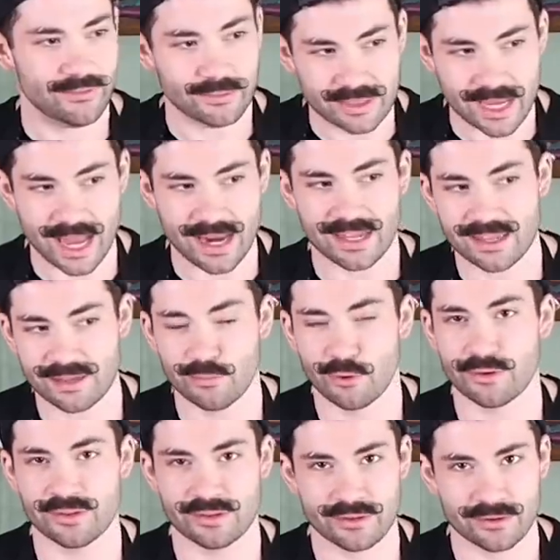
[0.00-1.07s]
if it was anything
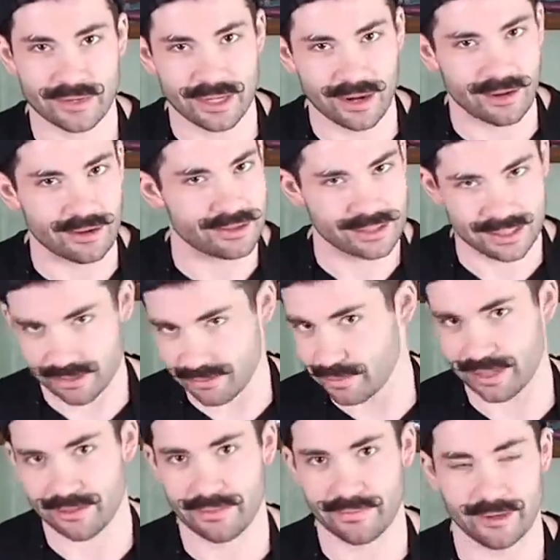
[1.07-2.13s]
more than thirty dollars, it'd
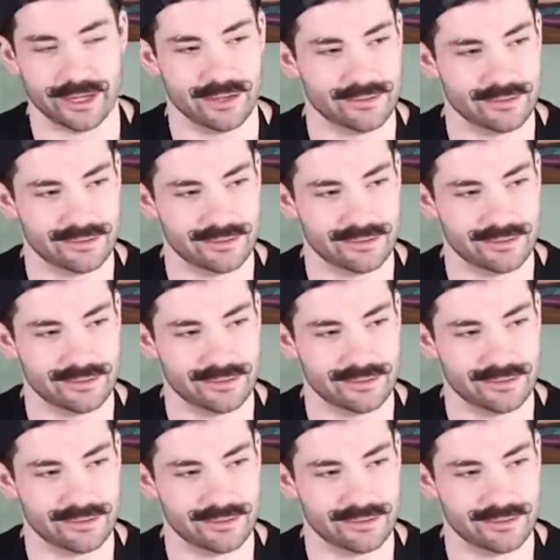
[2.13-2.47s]
be a three.